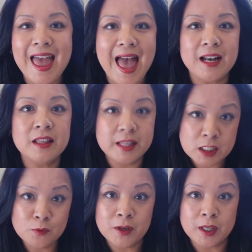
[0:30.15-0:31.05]
And in
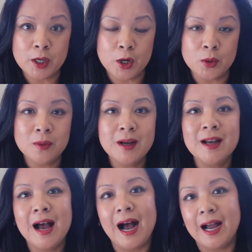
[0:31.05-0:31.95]
this video,
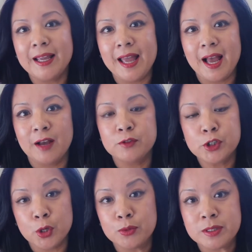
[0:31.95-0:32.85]
I have
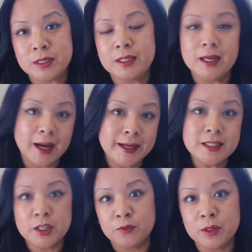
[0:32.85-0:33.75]
chosen 9
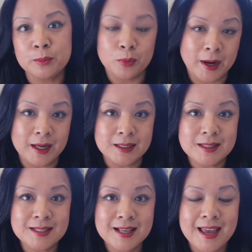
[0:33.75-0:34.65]
different
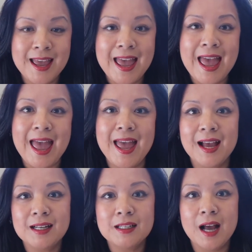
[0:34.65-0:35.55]
brands,
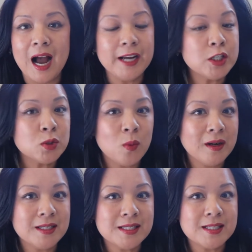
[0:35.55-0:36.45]
and I just
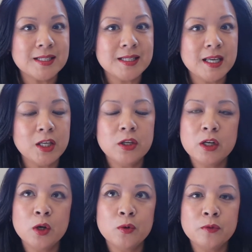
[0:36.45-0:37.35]
wanted to see, you
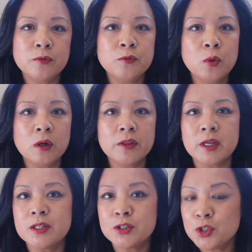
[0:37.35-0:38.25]
know, for the
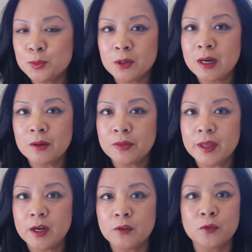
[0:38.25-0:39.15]
consumer out
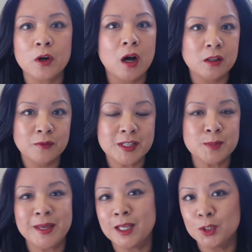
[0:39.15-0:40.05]
there, for all of
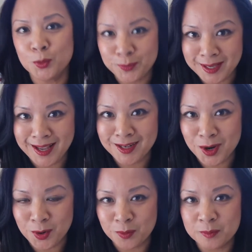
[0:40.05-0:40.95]
us making lumpia at
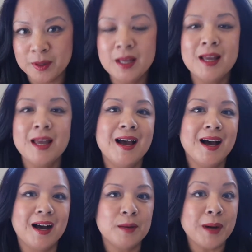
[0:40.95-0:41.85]
home,
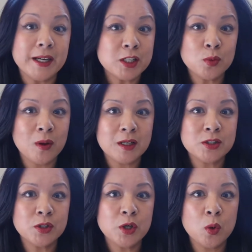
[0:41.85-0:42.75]
I just wanted
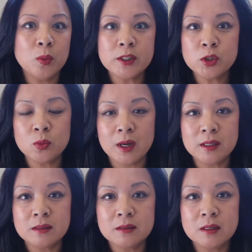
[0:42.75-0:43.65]
to know which
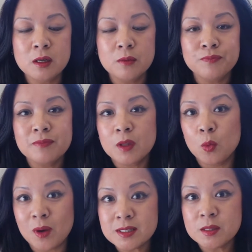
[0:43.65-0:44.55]
one
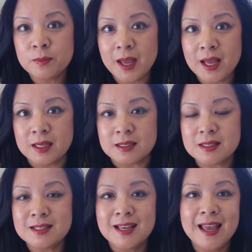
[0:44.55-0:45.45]
was the
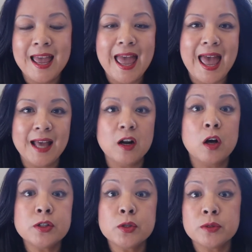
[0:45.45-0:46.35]
best, and
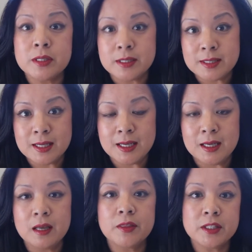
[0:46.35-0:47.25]
also to
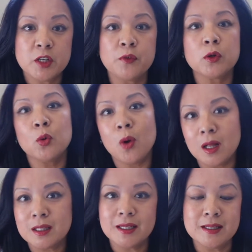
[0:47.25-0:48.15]
see the different
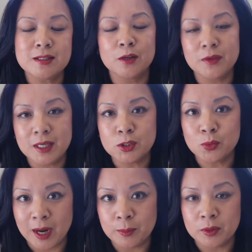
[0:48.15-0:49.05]
qualities of each
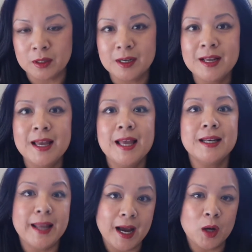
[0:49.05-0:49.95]
wrapper.
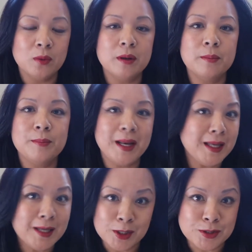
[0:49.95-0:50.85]
Now, many
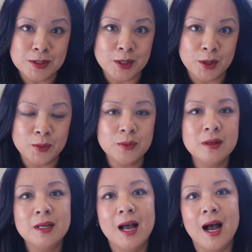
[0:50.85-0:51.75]
years ago,
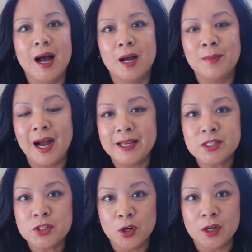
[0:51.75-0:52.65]
I
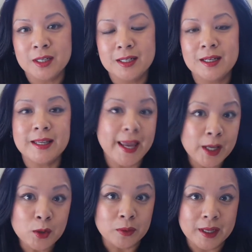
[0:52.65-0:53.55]
started
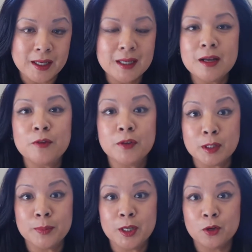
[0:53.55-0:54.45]
catering
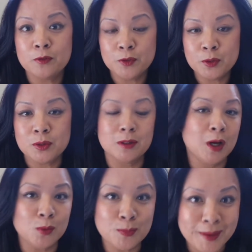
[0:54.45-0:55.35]
Filipino food
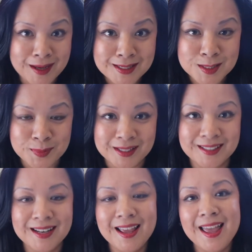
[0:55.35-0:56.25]
along with my husband